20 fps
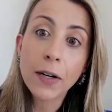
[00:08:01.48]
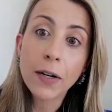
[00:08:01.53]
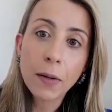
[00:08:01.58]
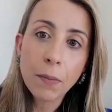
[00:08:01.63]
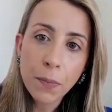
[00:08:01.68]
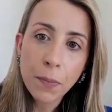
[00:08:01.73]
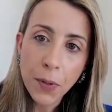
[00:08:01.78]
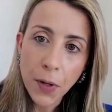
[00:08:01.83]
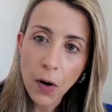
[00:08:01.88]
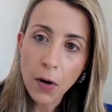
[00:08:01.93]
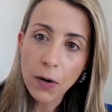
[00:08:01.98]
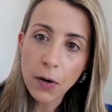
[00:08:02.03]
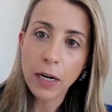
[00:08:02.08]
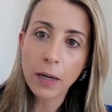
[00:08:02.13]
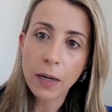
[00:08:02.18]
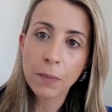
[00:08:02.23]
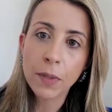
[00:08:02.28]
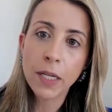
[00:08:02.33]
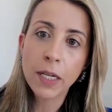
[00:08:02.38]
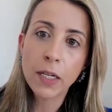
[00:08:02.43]
and
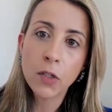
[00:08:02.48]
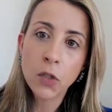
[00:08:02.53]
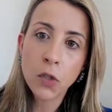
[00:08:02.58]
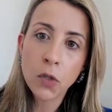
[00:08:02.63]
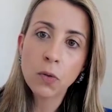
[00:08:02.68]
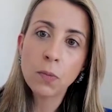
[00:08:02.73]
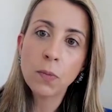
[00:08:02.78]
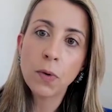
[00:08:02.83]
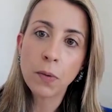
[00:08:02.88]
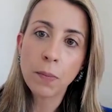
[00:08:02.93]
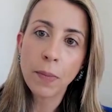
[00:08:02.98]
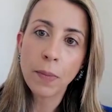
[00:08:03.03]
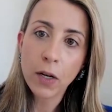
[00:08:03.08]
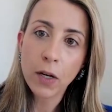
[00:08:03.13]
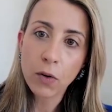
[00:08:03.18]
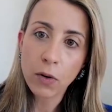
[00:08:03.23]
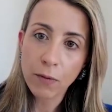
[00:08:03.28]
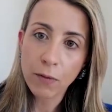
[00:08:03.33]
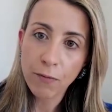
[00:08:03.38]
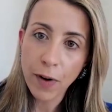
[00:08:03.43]
reprogram the tumor
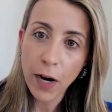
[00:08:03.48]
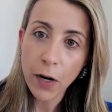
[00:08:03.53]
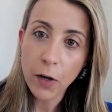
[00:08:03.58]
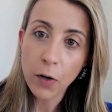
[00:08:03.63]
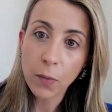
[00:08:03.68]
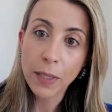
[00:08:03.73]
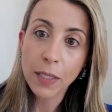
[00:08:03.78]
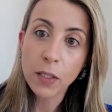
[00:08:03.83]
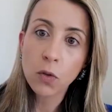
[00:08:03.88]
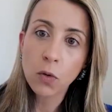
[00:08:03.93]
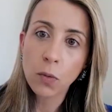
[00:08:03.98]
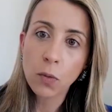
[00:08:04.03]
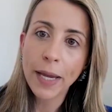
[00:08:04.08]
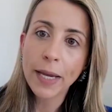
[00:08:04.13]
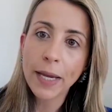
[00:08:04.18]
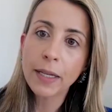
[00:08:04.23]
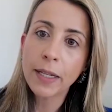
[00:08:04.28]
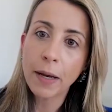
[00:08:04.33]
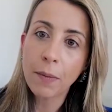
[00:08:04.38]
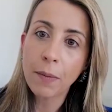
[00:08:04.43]
microenvironment to
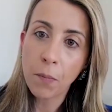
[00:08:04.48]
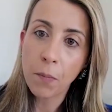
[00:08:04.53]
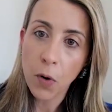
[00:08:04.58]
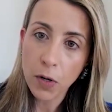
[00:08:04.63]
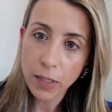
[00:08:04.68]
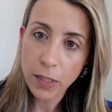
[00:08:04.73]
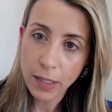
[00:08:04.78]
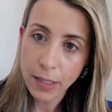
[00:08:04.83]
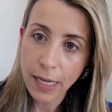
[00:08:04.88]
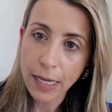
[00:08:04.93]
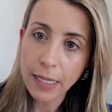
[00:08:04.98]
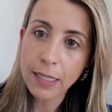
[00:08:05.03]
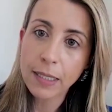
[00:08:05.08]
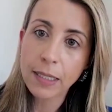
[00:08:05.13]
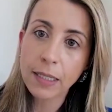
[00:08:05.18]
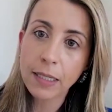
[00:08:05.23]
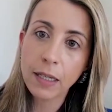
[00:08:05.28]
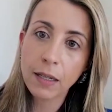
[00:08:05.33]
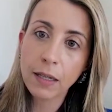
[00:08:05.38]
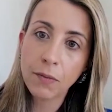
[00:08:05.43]
make them more
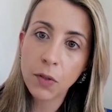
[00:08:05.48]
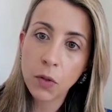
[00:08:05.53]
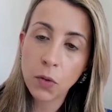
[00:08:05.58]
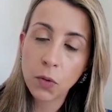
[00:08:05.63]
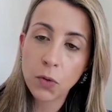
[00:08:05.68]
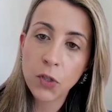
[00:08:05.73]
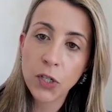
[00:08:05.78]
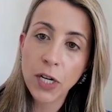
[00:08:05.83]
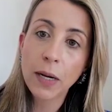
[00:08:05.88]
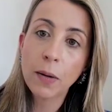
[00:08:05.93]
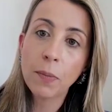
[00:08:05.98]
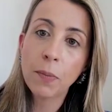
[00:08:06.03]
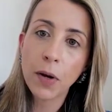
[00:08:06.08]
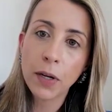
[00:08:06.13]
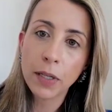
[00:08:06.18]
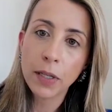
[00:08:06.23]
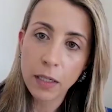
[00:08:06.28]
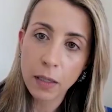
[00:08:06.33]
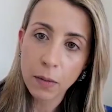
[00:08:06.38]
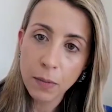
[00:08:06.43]
sensitive to
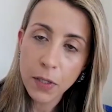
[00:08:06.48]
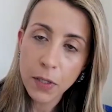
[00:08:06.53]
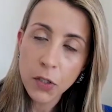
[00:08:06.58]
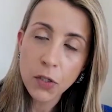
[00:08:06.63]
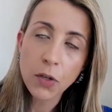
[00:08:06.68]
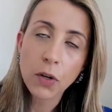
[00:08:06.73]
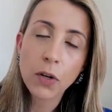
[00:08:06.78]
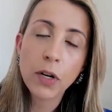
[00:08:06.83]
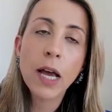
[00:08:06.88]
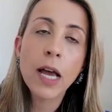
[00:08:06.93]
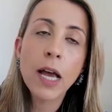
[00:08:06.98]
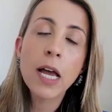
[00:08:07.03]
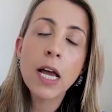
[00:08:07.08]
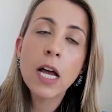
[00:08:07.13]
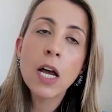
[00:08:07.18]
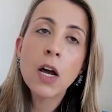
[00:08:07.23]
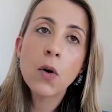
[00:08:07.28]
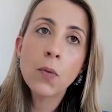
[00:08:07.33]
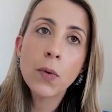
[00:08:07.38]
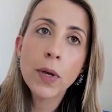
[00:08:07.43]
checkpoint inhibition,
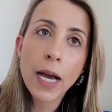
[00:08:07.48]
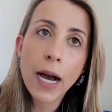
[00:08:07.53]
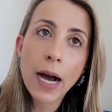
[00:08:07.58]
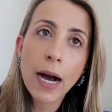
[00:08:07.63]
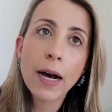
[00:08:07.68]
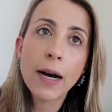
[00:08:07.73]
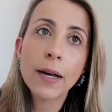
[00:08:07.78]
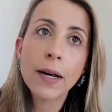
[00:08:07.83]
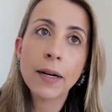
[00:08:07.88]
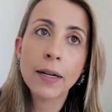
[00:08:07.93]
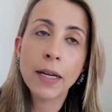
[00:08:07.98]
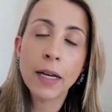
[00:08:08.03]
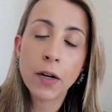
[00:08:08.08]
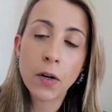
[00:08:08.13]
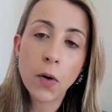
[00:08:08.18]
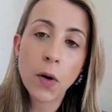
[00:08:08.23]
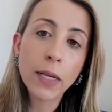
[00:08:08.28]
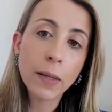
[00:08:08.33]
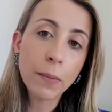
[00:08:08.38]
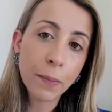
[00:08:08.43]
we are
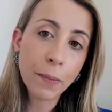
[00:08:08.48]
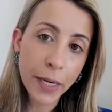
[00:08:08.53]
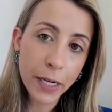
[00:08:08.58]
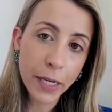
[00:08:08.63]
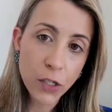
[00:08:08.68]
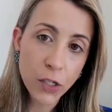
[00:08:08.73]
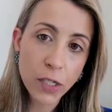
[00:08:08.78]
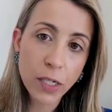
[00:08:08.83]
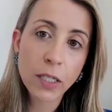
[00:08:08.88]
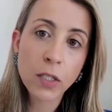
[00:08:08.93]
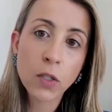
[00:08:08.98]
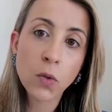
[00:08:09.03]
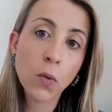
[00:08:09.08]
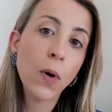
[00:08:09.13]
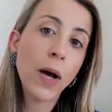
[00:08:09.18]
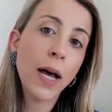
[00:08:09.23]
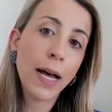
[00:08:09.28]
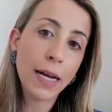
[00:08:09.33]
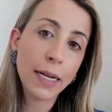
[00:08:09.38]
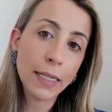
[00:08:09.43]
enrolling patients
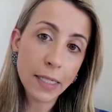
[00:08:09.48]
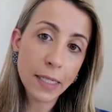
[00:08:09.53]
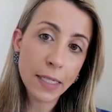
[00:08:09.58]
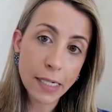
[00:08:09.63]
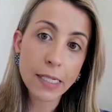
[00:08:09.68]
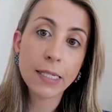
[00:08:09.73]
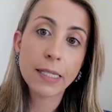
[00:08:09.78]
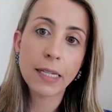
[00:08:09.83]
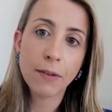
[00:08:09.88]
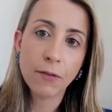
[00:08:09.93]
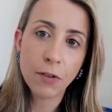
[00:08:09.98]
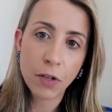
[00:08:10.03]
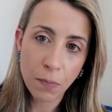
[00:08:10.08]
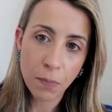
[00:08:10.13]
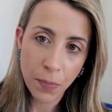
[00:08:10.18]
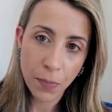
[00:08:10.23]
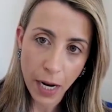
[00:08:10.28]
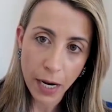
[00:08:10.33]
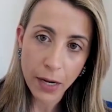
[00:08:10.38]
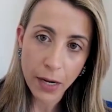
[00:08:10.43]
who had received
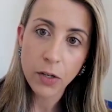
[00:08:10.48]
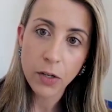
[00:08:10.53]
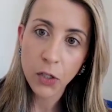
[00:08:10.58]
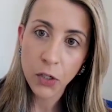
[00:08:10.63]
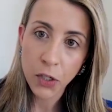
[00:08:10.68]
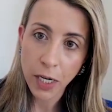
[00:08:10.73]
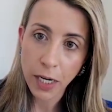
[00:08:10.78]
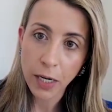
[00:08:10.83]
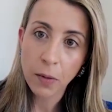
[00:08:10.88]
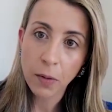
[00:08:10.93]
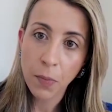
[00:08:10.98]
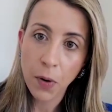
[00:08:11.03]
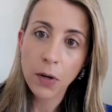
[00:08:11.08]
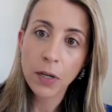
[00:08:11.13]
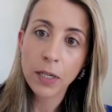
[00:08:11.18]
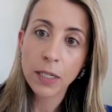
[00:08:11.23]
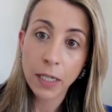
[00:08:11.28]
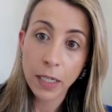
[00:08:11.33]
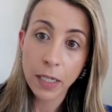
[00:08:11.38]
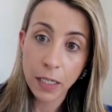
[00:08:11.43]
prior
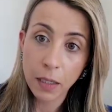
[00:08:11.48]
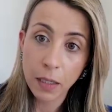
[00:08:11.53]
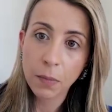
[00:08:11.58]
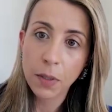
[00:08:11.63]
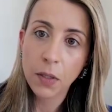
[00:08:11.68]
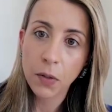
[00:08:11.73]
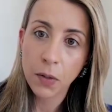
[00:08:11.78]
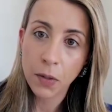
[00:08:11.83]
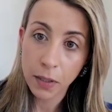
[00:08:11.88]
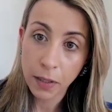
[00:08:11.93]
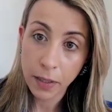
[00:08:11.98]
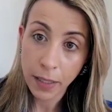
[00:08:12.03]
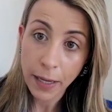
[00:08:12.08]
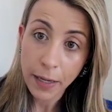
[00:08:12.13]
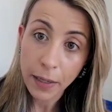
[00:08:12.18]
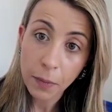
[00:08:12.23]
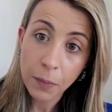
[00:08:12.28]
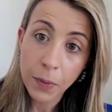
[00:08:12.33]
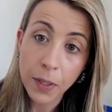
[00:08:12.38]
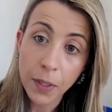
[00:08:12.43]
checkpoint inhibitor
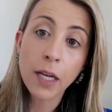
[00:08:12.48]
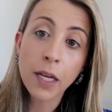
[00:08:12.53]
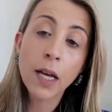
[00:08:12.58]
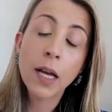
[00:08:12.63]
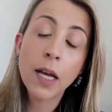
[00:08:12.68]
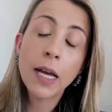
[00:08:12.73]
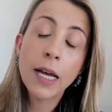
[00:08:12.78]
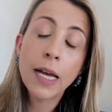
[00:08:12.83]
therapy.